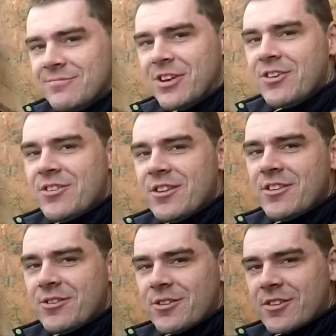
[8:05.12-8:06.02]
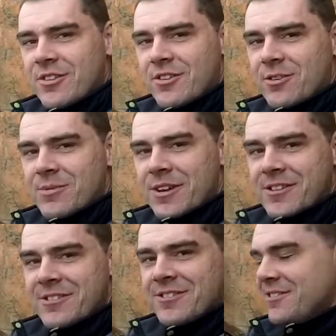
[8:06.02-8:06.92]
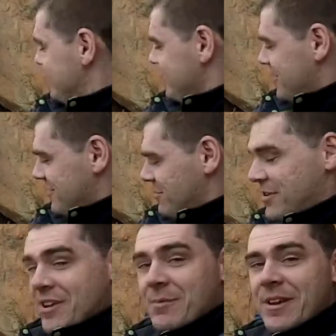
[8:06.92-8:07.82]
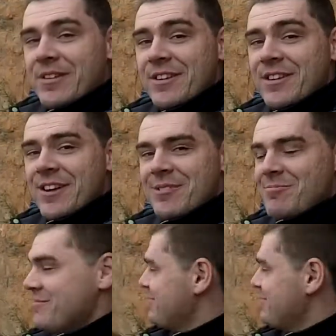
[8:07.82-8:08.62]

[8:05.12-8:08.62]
you can see Tilda's at the top now. It's a pretty amazing climb.